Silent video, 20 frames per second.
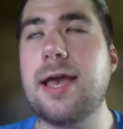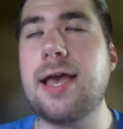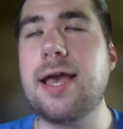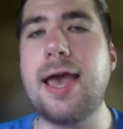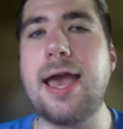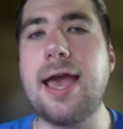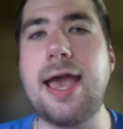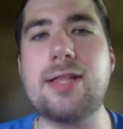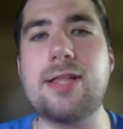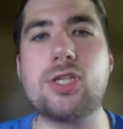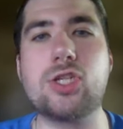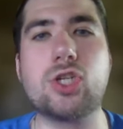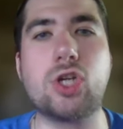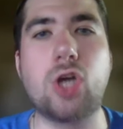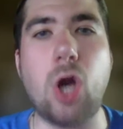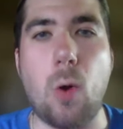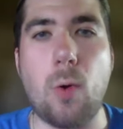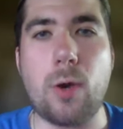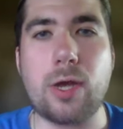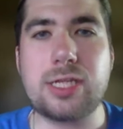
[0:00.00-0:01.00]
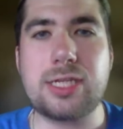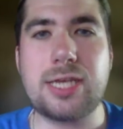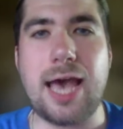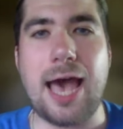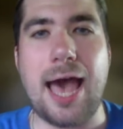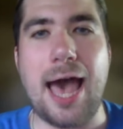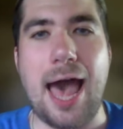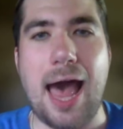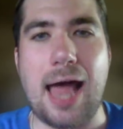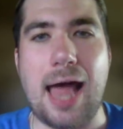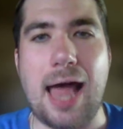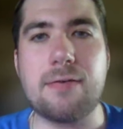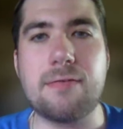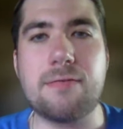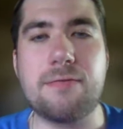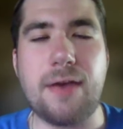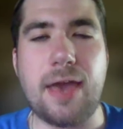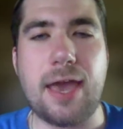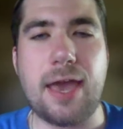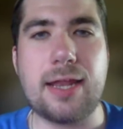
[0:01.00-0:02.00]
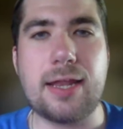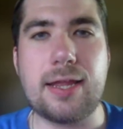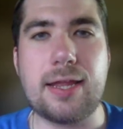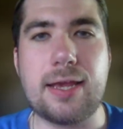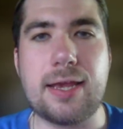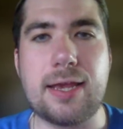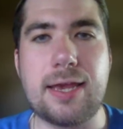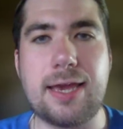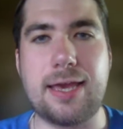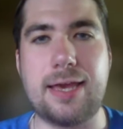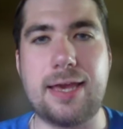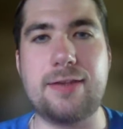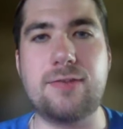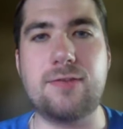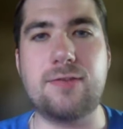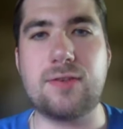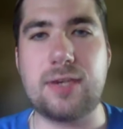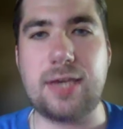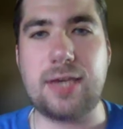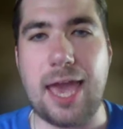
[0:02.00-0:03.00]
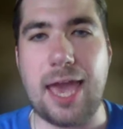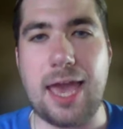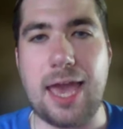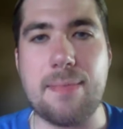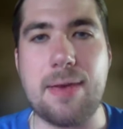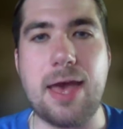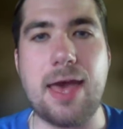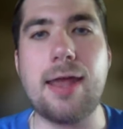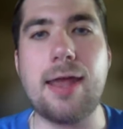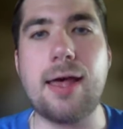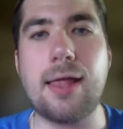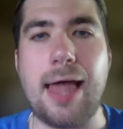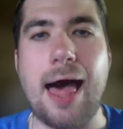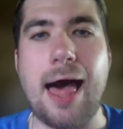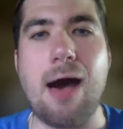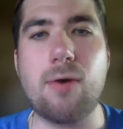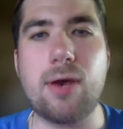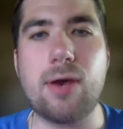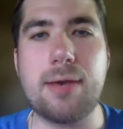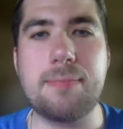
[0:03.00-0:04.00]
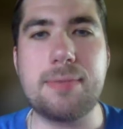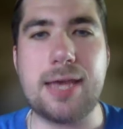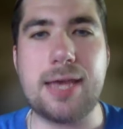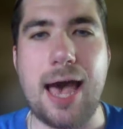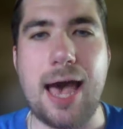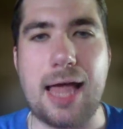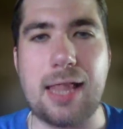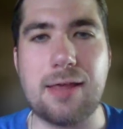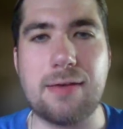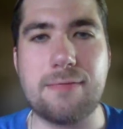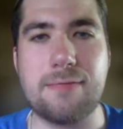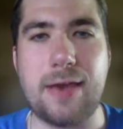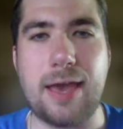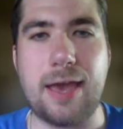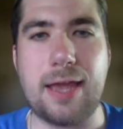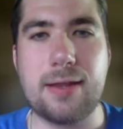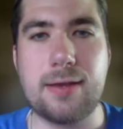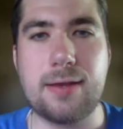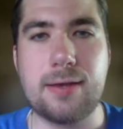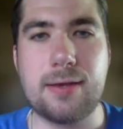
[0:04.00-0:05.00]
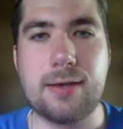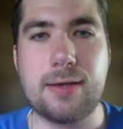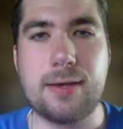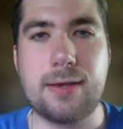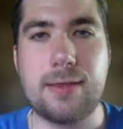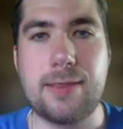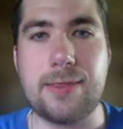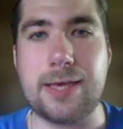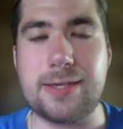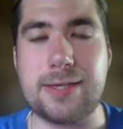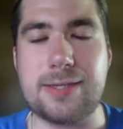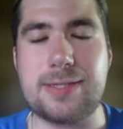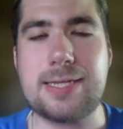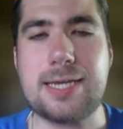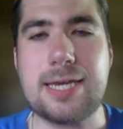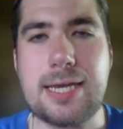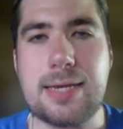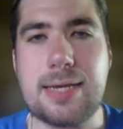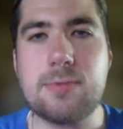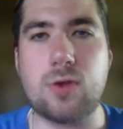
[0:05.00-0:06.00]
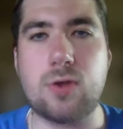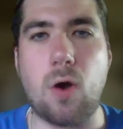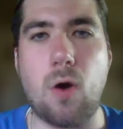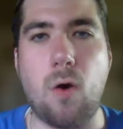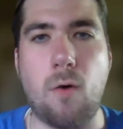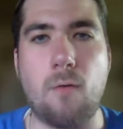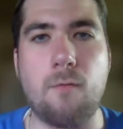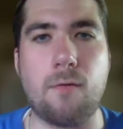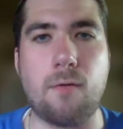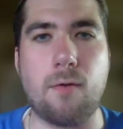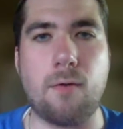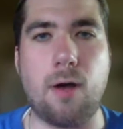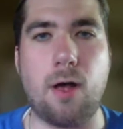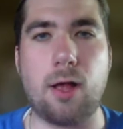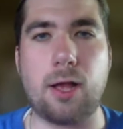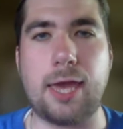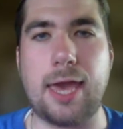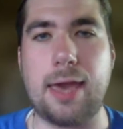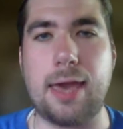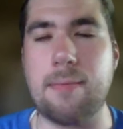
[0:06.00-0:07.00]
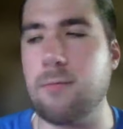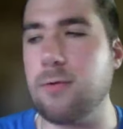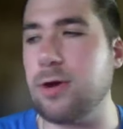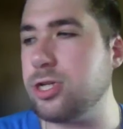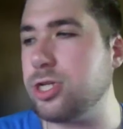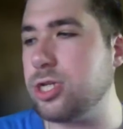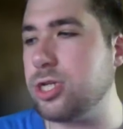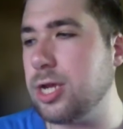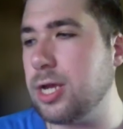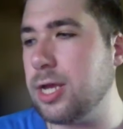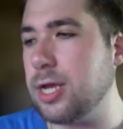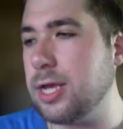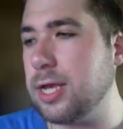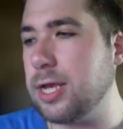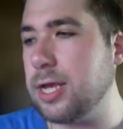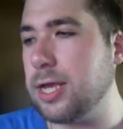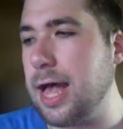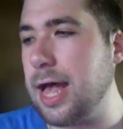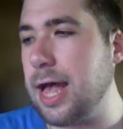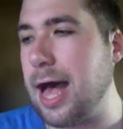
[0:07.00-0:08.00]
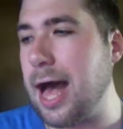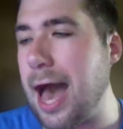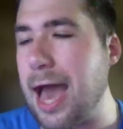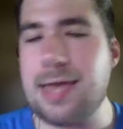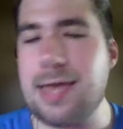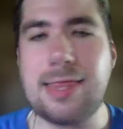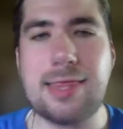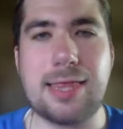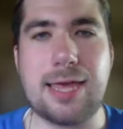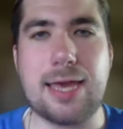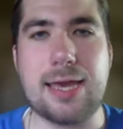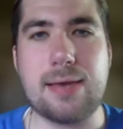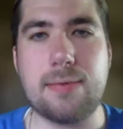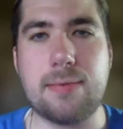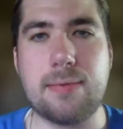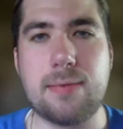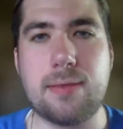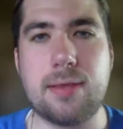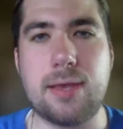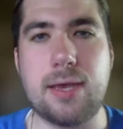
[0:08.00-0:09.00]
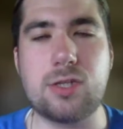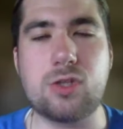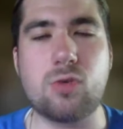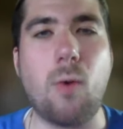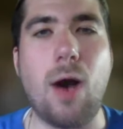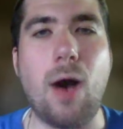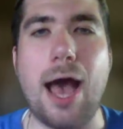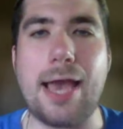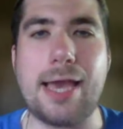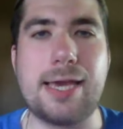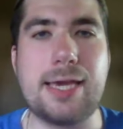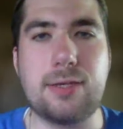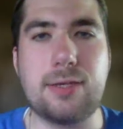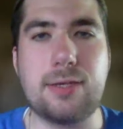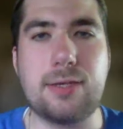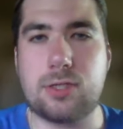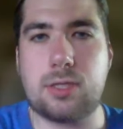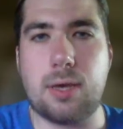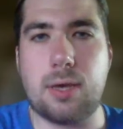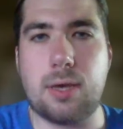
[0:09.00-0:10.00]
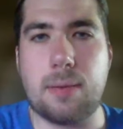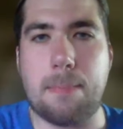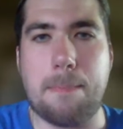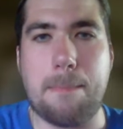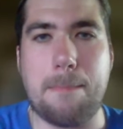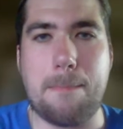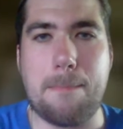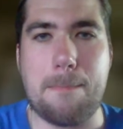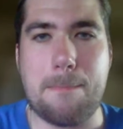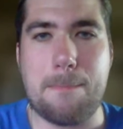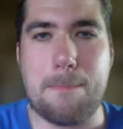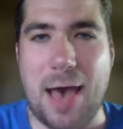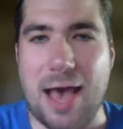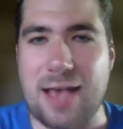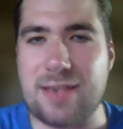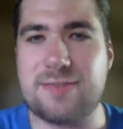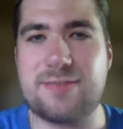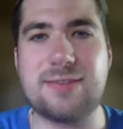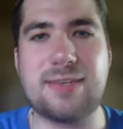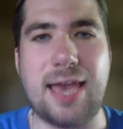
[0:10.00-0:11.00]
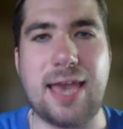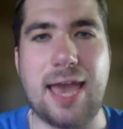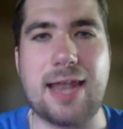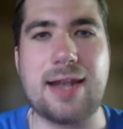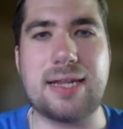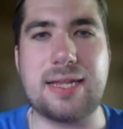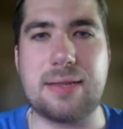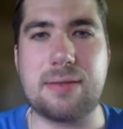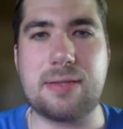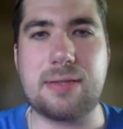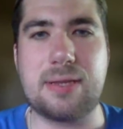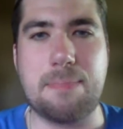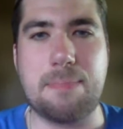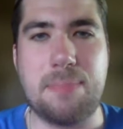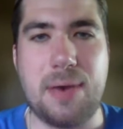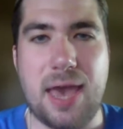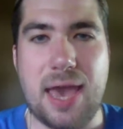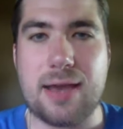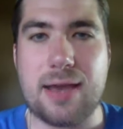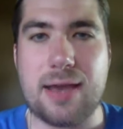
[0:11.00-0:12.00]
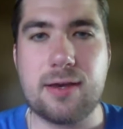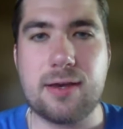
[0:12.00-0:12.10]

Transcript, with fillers: It's going to elevate his game and allow him to elevate this team's overall game, which I think is why he's the best candidate to pick